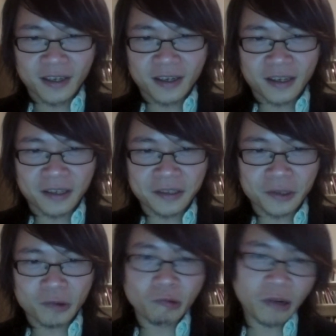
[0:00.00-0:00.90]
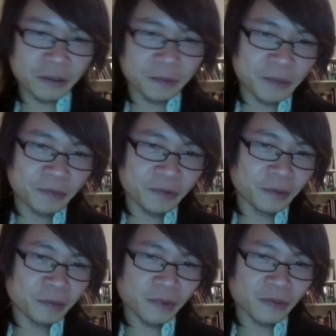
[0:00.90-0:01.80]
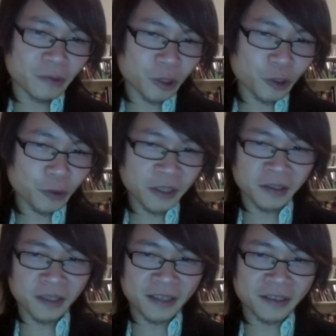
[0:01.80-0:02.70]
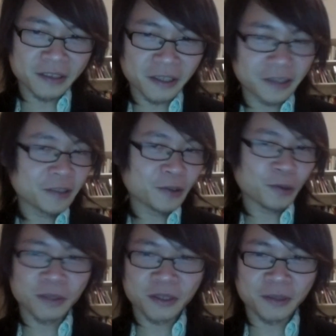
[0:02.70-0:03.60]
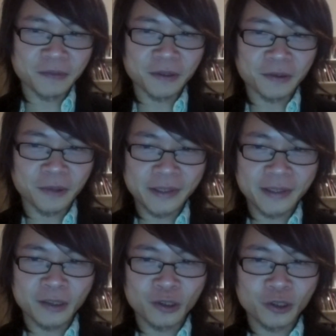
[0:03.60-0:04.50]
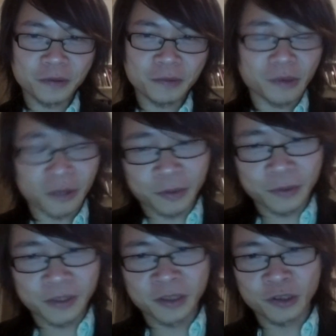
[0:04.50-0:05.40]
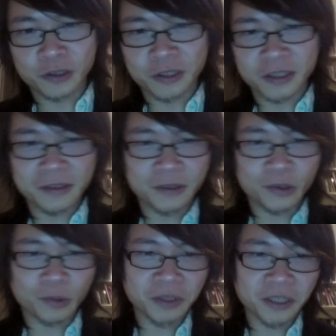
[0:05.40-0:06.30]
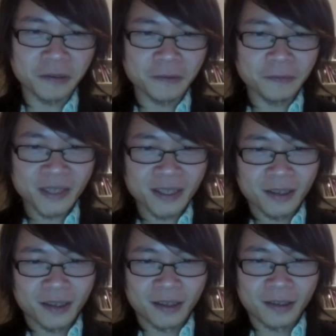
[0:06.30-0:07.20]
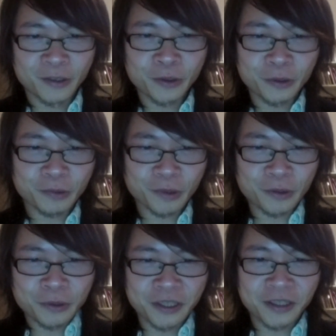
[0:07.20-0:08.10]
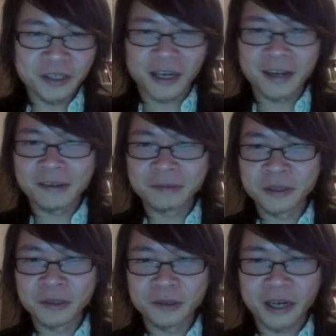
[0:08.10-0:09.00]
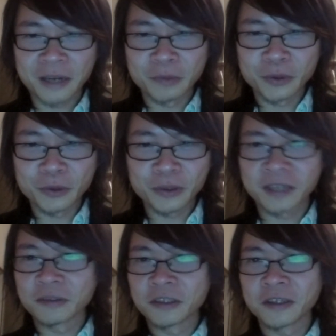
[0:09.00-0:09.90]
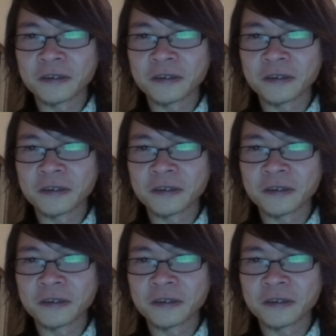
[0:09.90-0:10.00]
and one of them from from Sweden, and uh, he told me something quite inter- was really interesting. He told me that, uh, "Do you, what do you think I have been I'm doing every day?"